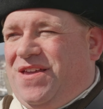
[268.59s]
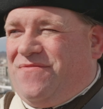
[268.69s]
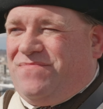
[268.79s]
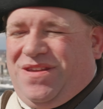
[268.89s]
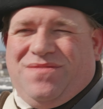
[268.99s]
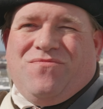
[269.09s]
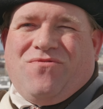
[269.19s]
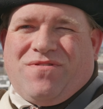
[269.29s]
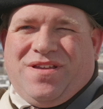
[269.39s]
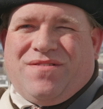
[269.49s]
They have many
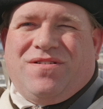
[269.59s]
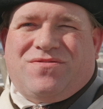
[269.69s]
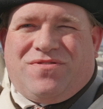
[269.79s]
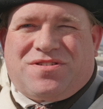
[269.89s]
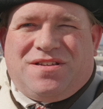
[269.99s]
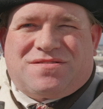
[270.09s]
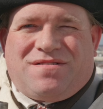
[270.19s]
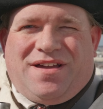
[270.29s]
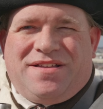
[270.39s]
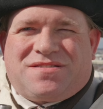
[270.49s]
more here on
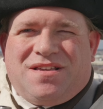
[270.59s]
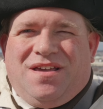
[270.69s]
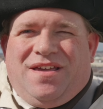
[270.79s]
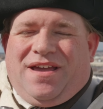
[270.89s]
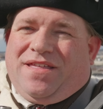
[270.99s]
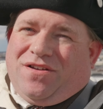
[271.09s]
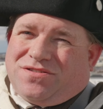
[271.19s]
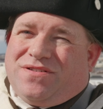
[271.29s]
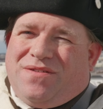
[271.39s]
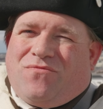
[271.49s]
Dorchester Heights, and they
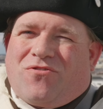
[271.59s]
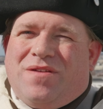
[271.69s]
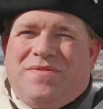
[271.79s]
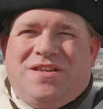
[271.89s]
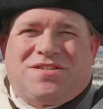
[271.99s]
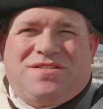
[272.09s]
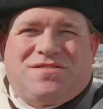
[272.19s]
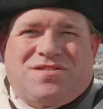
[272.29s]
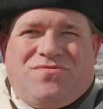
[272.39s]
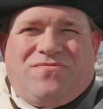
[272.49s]
also have more
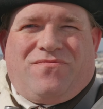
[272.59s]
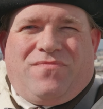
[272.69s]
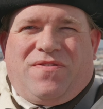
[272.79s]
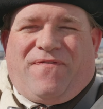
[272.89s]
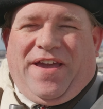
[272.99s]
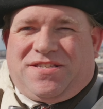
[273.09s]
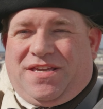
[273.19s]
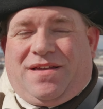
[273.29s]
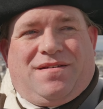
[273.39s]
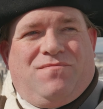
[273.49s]
ammunition. So with
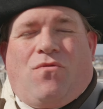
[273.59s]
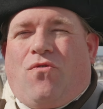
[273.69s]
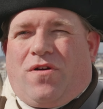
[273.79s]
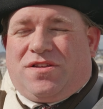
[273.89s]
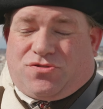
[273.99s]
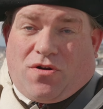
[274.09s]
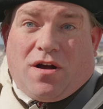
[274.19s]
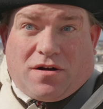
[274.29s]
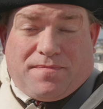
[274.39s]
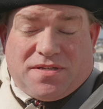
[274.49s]
facing a
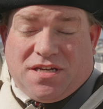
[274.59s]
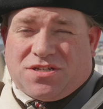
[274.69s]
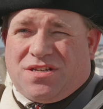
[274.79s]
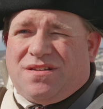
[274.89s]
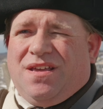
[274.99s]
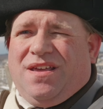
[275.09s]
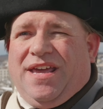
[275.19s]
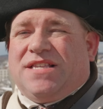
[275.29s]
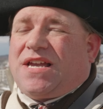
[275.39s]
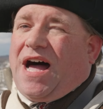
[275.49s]
stronger position,
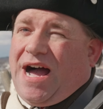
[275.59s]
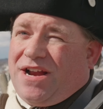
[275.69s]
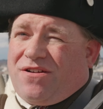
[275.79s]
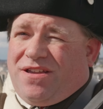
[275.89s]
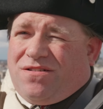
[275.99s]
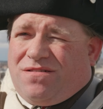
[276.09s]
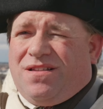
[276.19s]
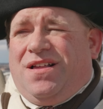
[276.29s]
it's a higher hill,